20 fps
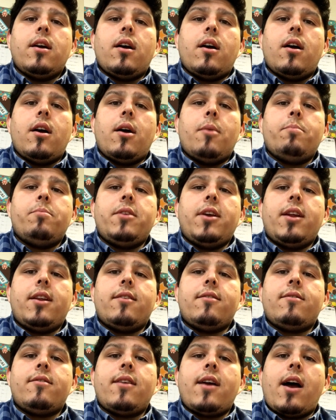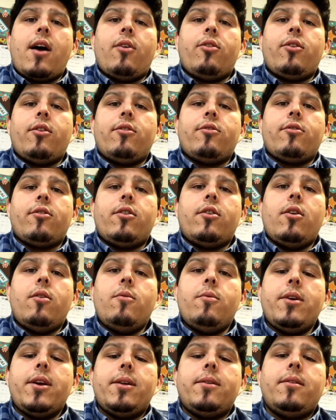update as to how things are
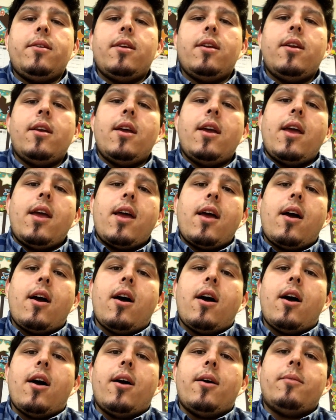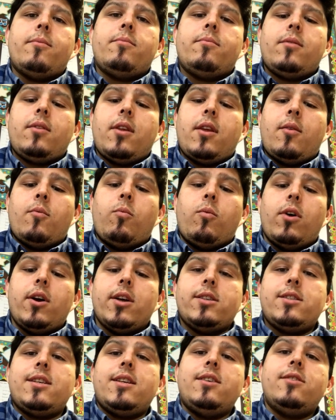going. It
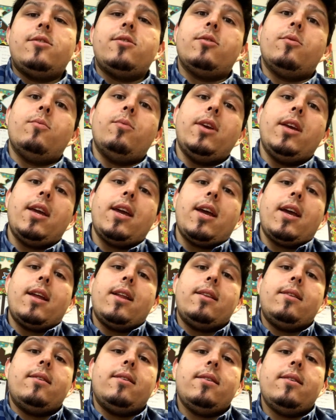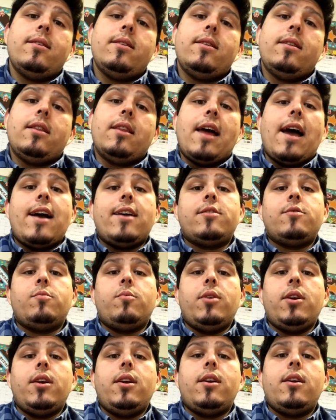was Easter weekend last
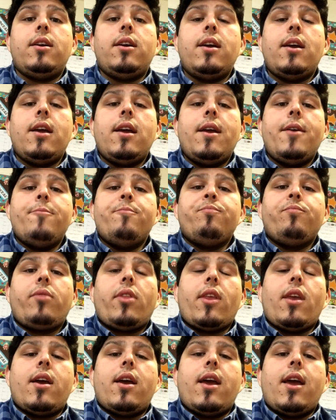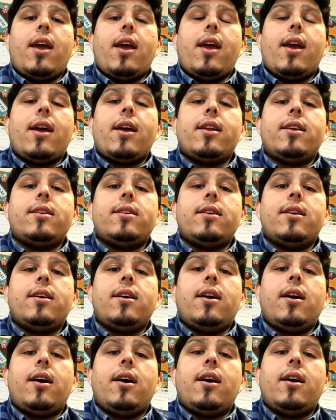week, and
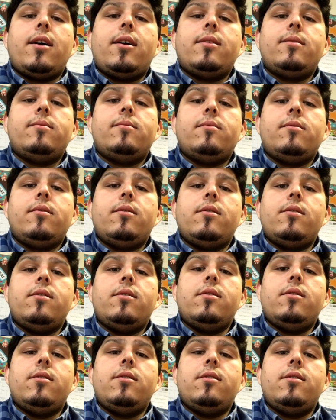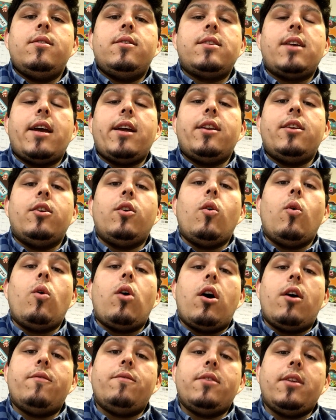decided to go
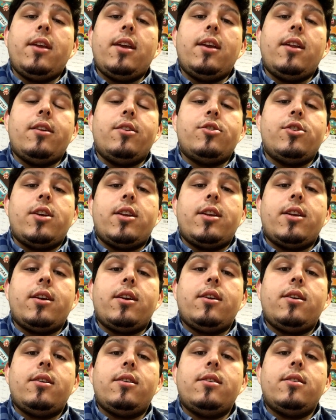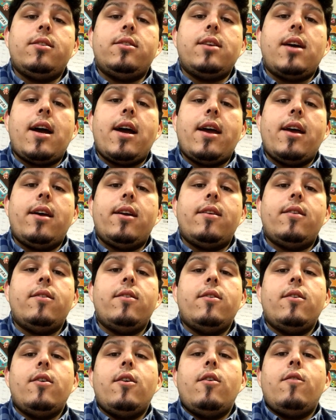off the ketogenic diet
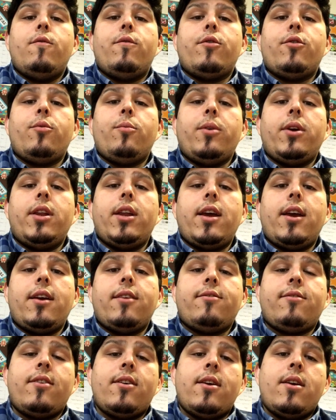for 3 days.